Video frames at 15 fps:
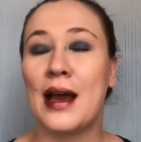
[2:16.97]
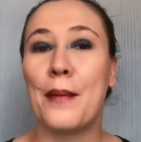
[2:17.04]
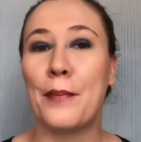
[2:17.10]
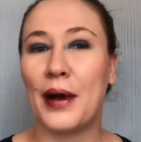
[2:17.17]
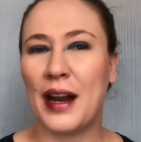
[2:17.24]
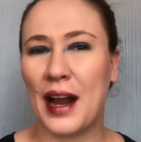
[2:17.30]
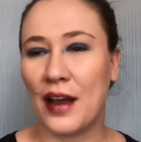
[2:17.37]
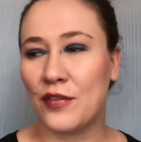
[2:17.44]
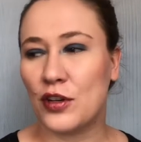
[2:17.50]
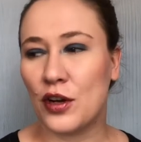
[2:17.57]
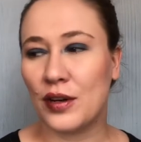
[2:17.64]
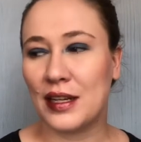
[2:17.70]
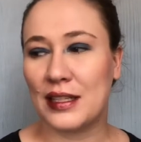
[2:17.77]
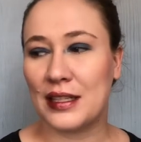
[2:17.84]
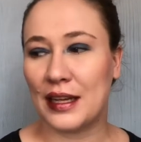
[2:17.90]
But I've
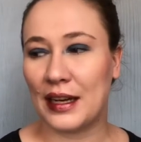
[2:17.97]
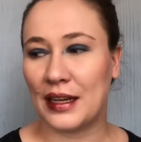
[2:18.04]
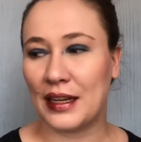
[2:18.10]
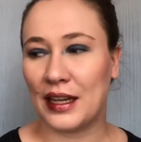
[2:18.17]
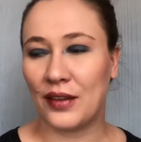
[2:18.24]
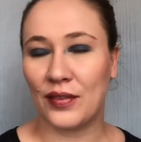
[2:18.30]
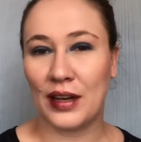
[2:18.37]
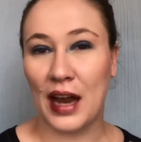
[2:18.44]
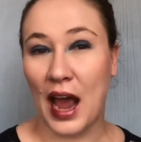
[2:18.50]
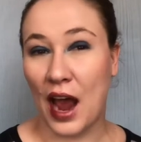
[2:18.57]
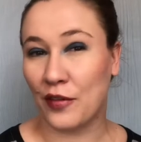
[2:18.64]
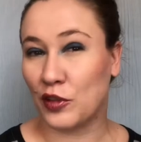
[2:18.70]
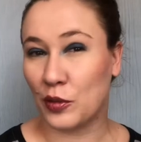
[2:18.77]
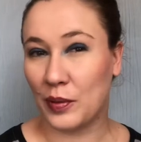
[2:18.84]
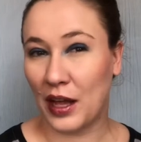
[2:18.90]
noticed that even
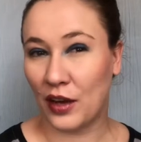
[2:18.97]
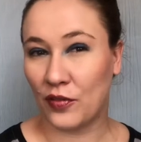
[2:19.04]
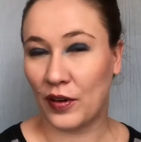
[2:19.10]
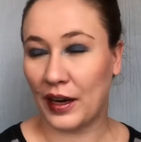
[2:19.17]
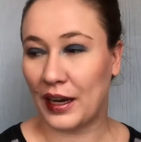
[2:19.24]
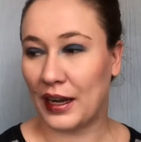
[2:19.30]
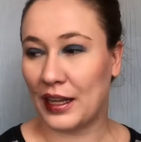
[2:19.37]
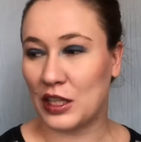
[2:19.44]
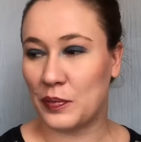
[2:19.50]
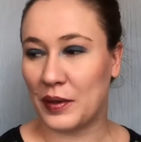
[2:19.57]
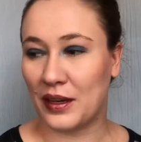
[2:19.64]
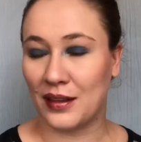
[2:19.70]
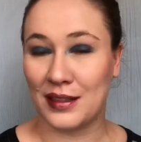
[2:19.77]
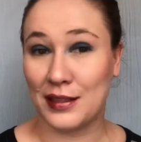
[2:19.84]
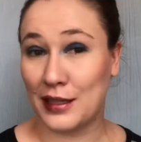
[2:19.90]
after Black Friday, it's been
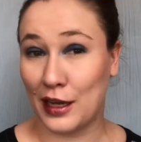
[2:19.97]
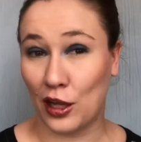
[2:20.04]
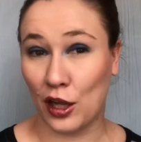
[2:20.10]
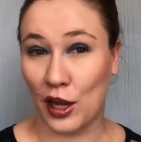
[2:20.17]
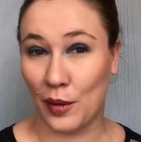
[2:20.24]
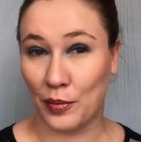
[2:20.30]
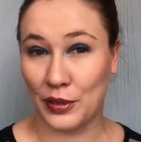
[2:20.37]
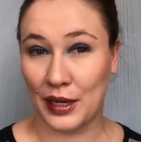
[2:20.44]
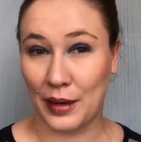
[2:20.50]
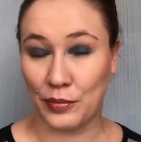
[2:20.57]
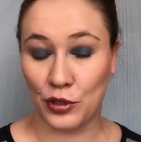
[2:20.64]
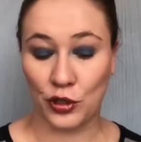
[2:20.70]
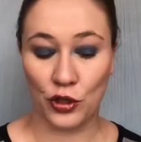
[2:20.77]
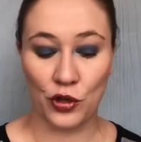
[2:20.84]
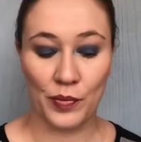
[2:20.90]
on sale a couple times.
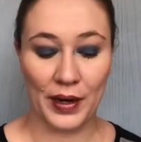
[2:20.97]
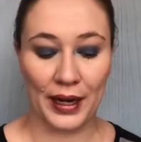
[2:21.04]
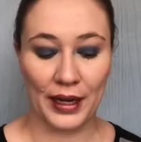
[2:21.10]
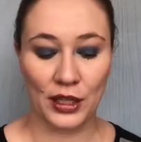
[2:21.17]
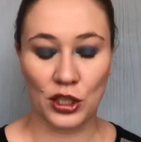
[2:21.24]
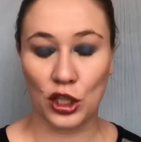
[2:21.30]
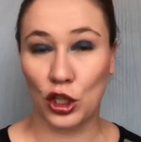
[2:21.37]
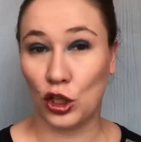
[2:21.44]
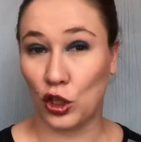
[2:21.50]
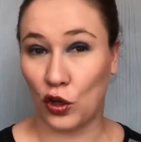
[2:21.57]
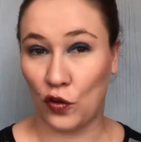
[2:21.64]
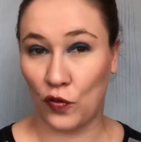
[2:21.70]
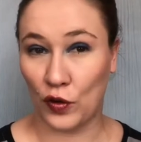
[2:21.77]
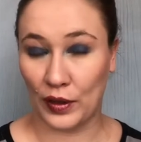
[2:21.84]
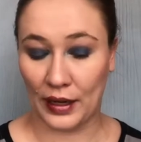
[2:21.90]
So you might look
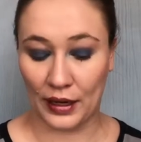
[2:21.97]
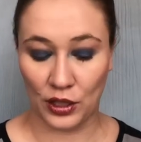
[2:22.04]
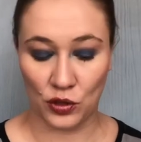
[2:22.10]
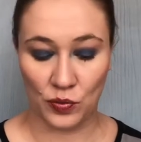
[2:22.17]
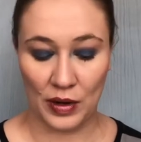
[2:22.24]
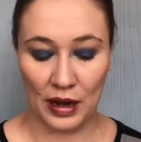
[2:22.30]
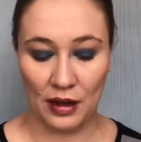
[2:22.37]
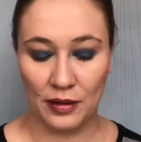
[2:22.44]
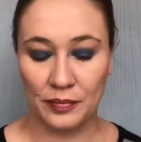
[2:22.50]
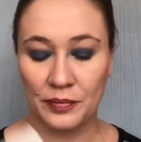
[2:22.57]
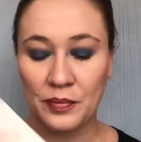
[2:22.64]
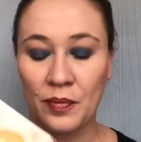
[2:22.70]
for that as well.